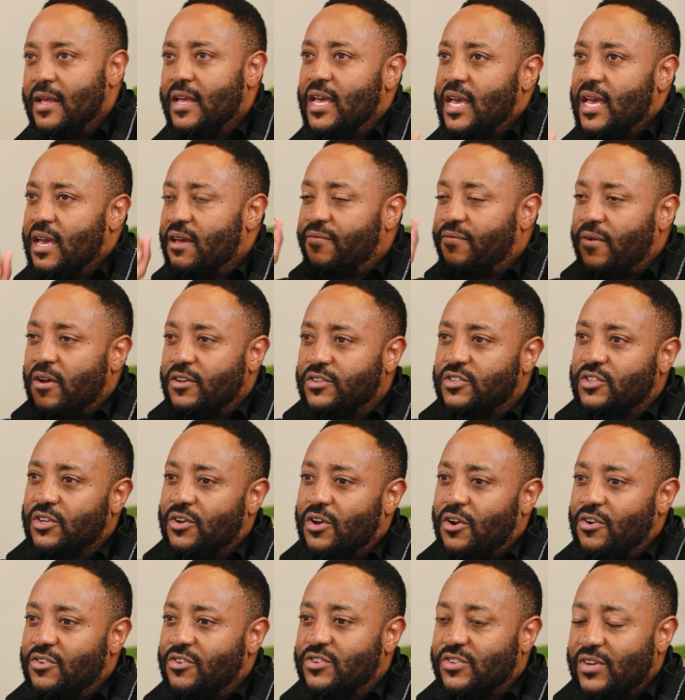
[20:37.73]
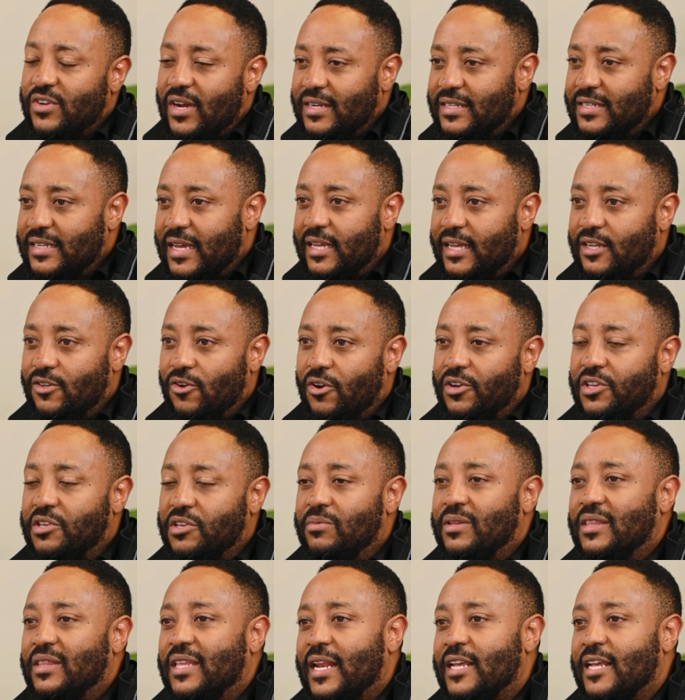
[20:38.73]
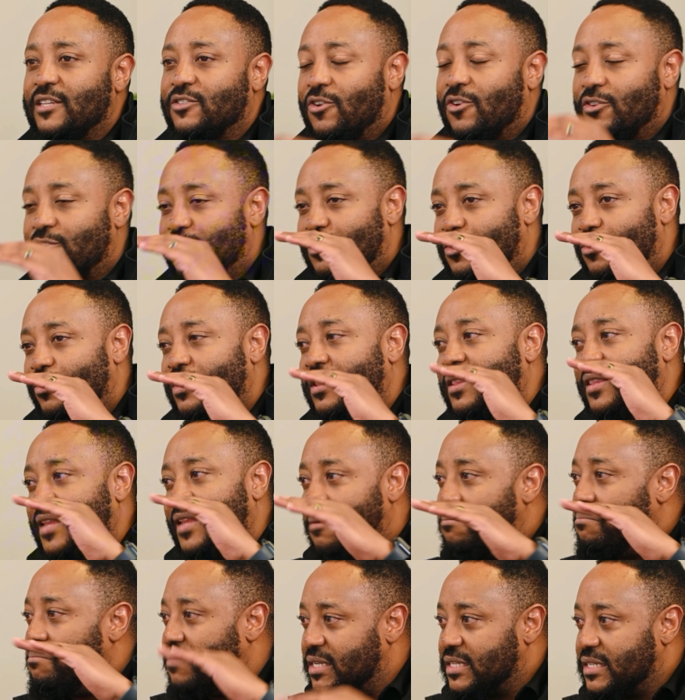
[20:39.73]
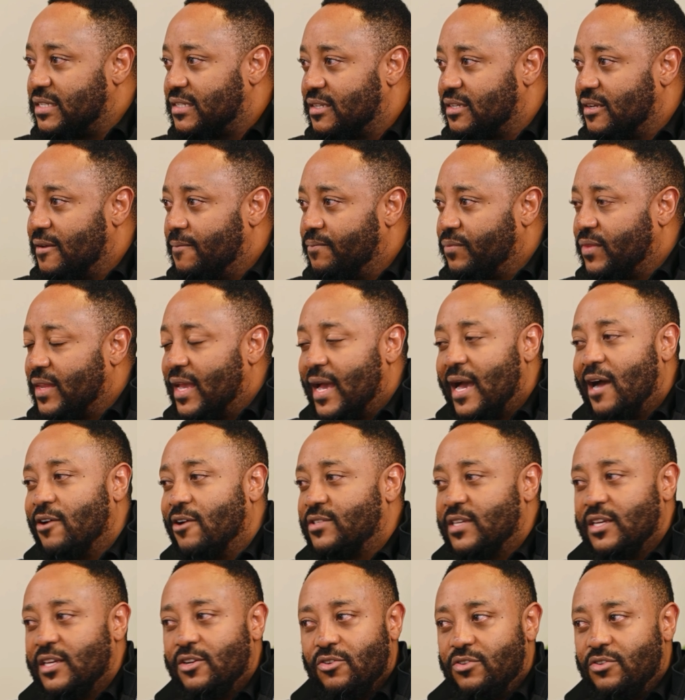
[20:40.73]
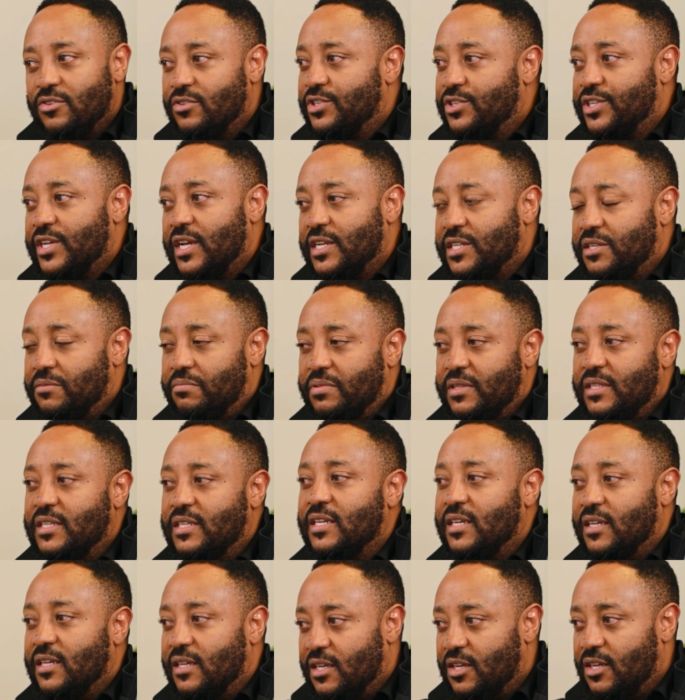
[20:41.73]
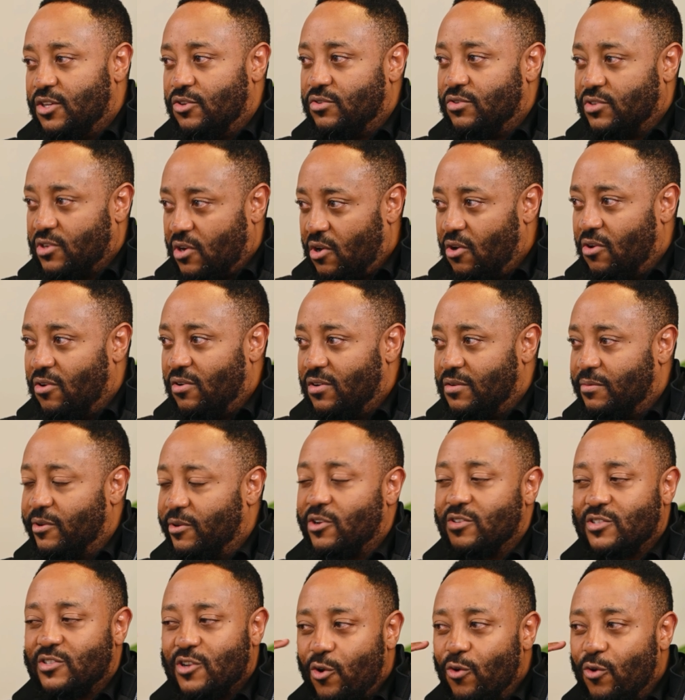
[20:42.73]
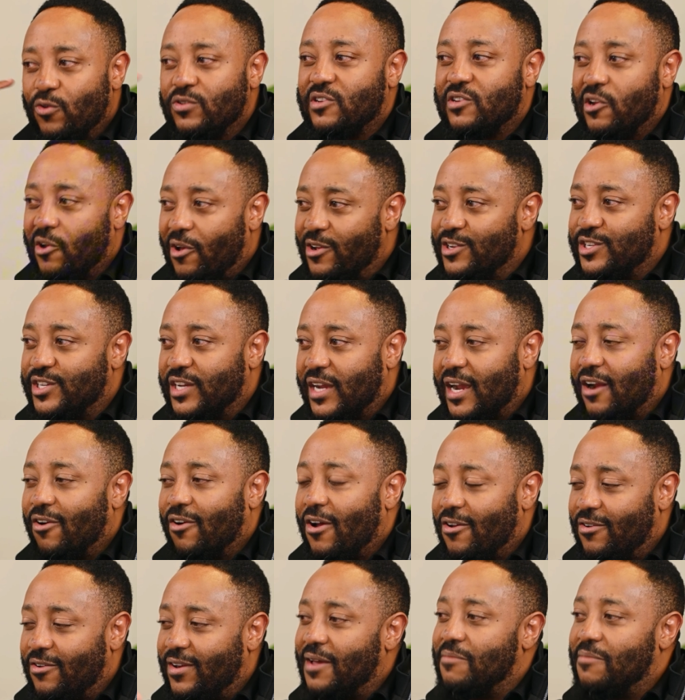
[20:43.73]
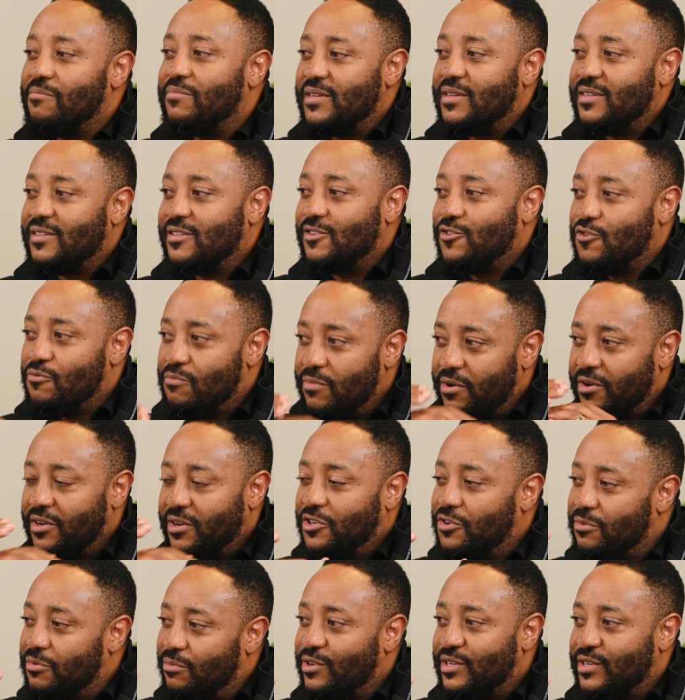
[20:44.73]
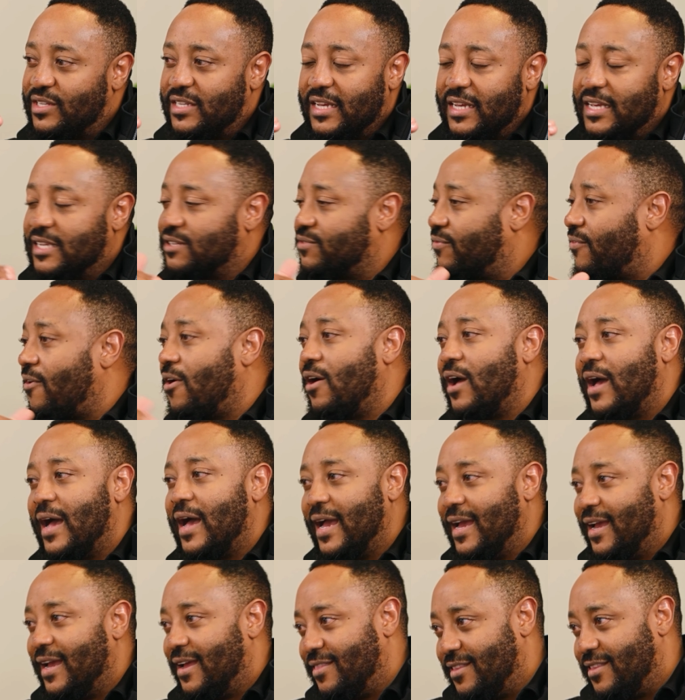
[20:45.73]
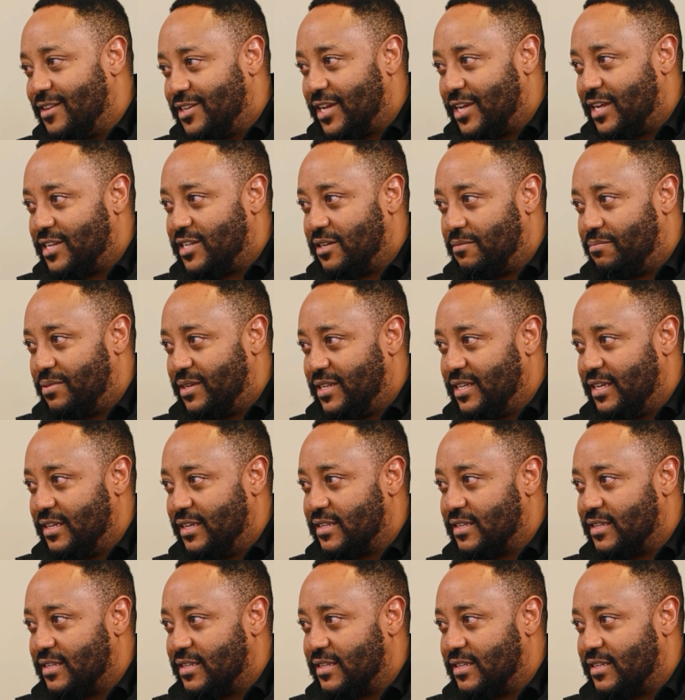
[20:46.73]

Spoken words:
If I was to construct a document that has got to do with numbers, I would say don't use ChatGPT, use Claude, because Claude's logic around numbers, numeracy, is far higher than ChatGPT's.